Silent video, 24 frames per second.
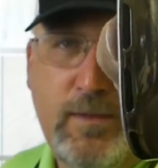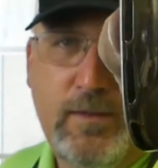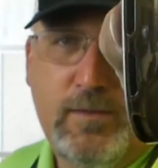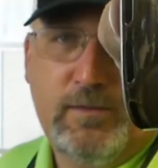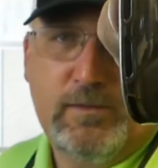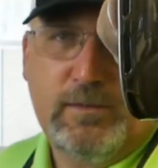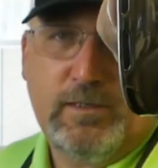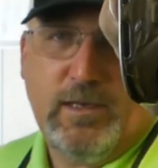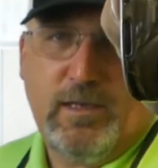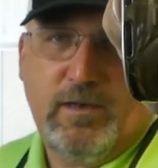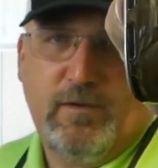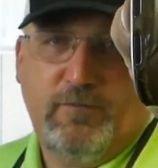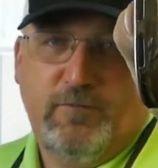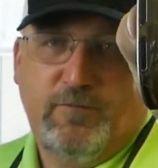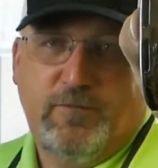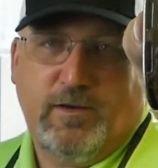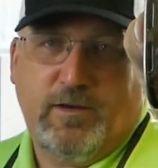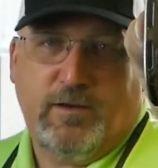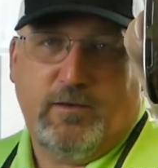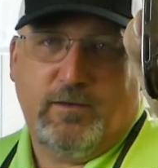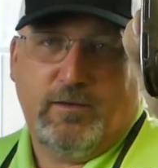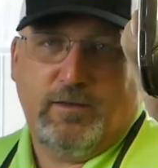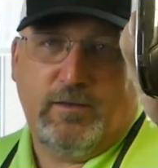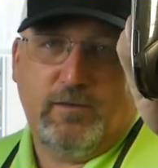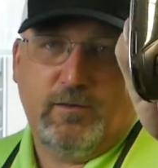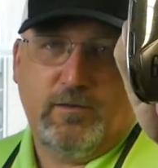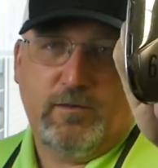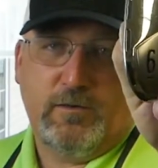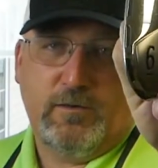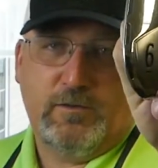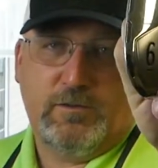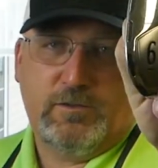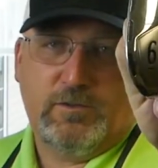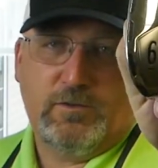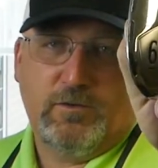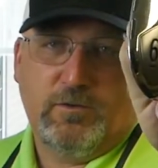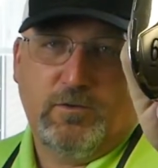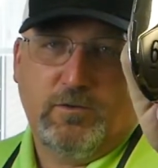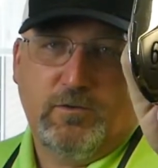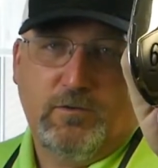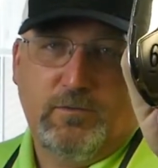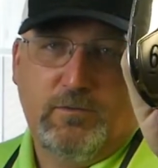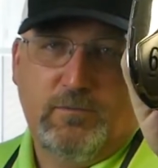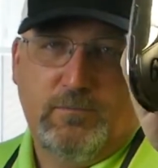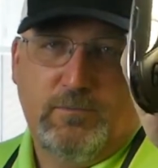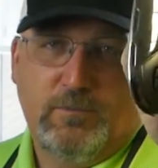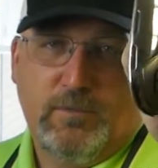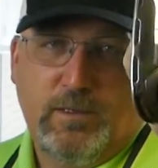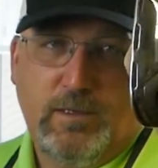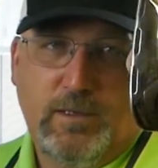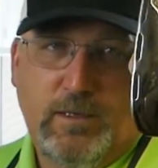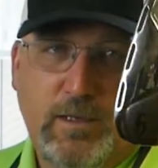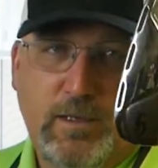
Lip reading: It's got a fairly large sole.